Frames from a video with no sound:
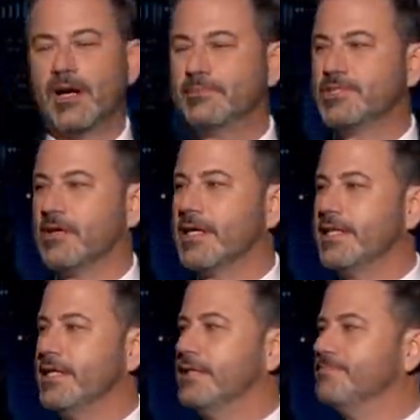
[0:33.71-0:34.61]
I'm sorry.
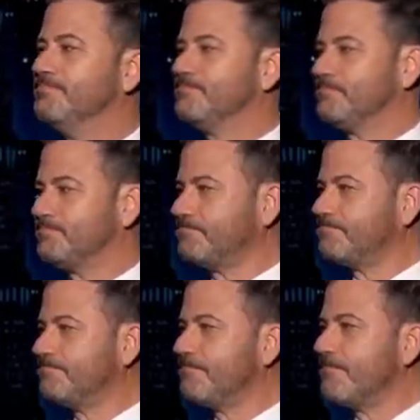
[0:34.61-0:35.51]
The,
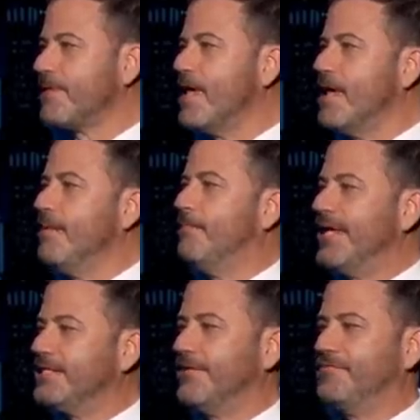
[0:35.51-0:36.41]

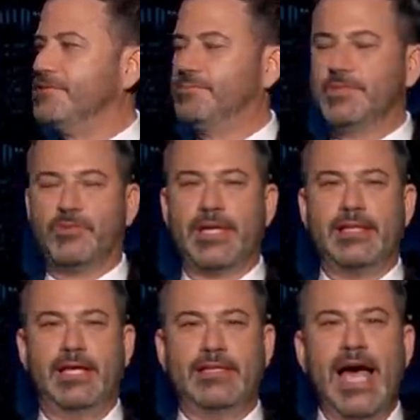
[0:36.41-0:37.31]
big difference
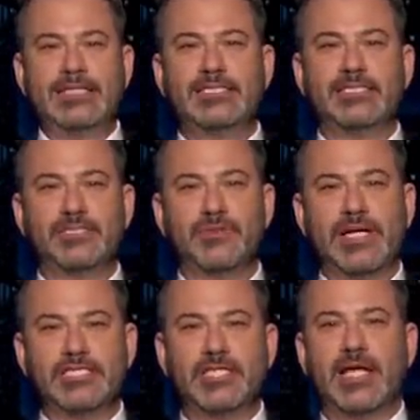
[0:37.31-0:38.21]
between that
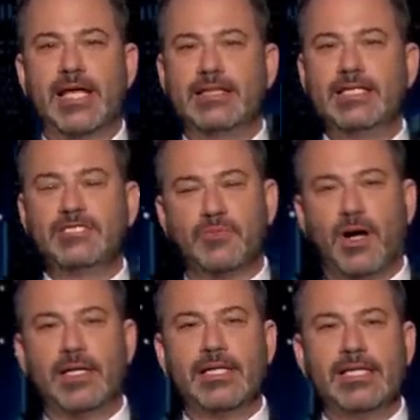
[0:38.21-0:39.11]
situation and this
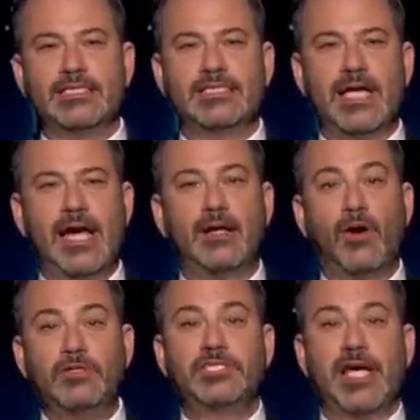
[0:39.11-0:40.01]
one is that
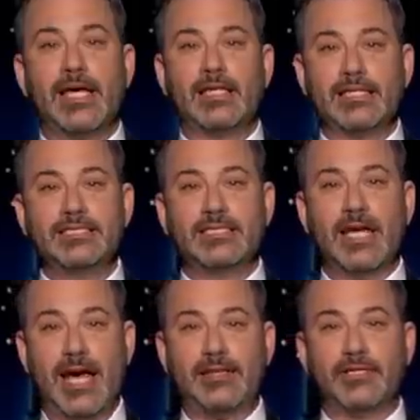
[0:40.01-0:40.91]
O J at least
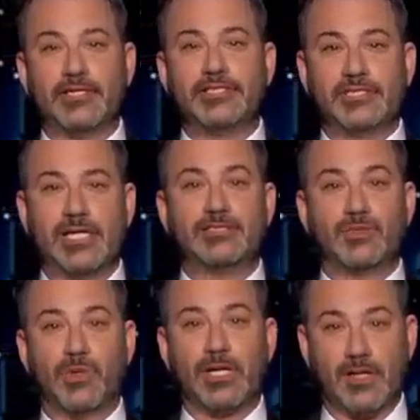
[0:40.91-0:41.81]
had the good sense
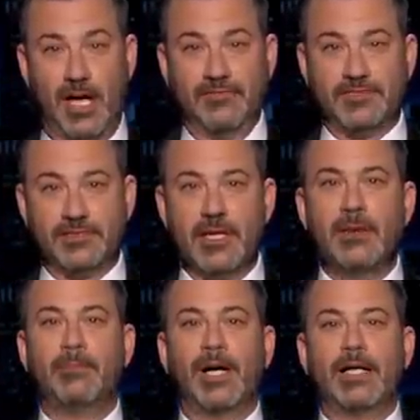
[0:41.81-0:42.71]
to wear gloves.
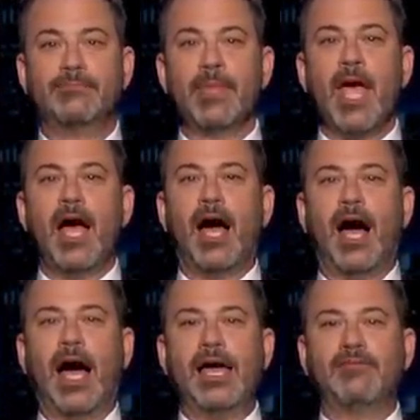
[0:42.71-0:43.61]

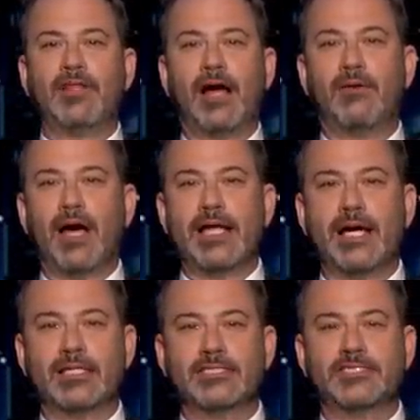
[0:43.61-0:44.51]
But I have a lot riding
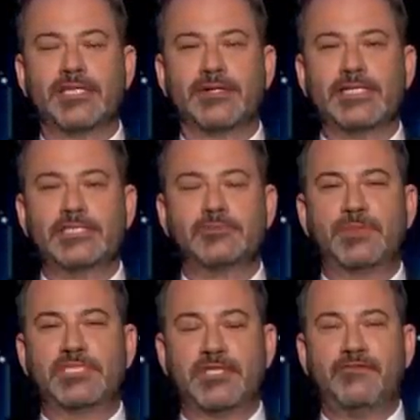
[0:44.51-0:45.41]
on this series,
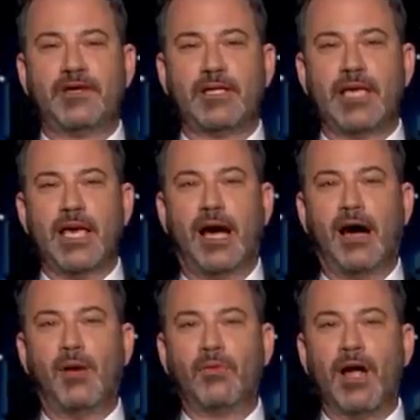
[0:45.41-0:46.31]
specifically
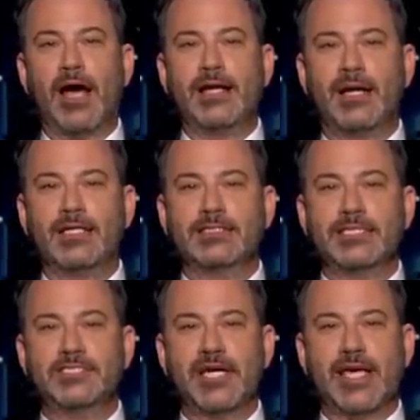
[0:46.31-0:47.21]
a ride on
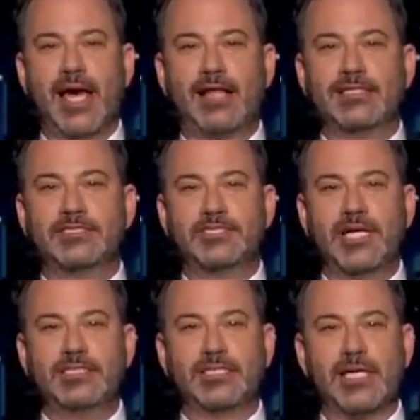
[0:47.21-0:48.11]
D J Khaled's
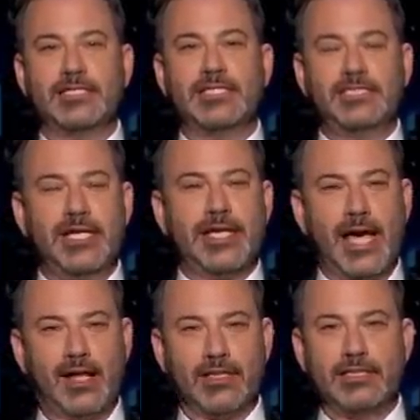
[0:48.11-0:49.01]
jet ski. D J
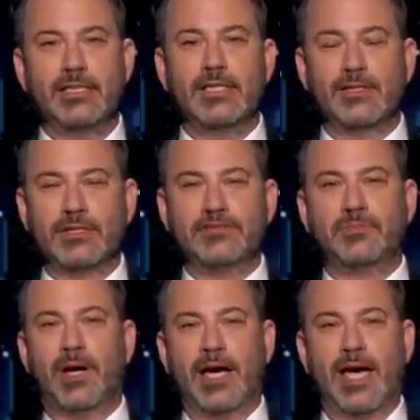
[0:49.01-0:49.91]
Khaled, who lives
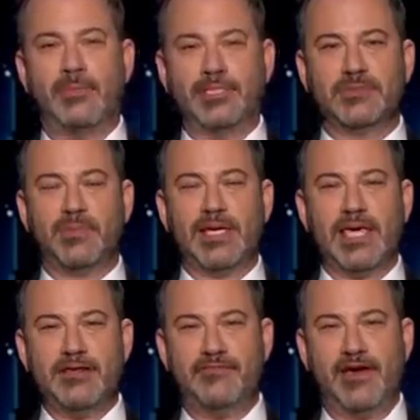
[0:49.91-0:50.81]
in Miami, he's a big
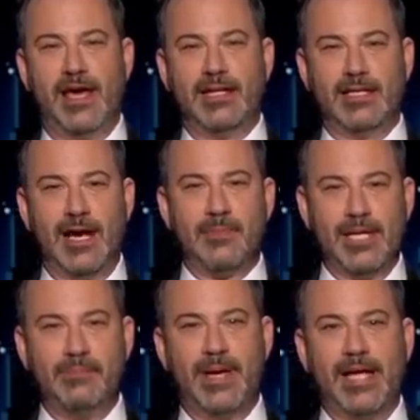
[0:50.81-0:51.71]
Heat fan, and I
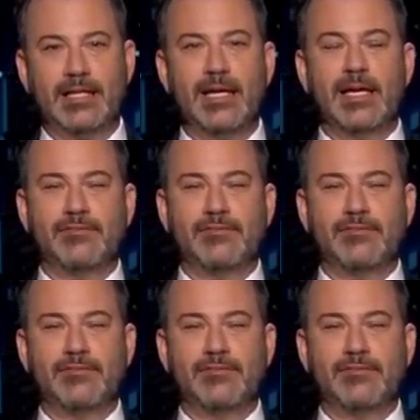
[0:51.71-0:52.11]
made a bet.